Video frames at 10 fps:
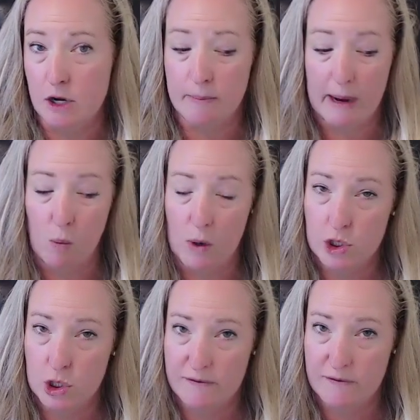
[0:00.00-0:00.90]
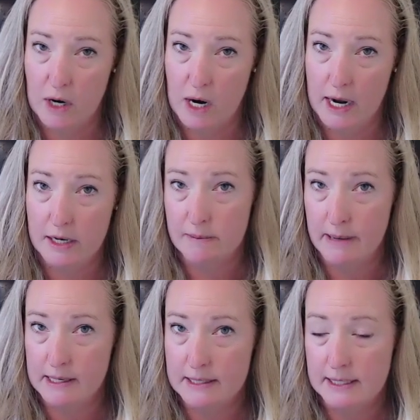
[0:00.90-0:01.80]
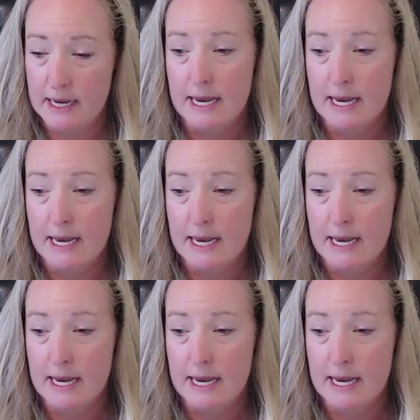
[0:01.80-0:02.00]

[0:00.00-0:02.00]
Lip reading: You could buy one shirt for $100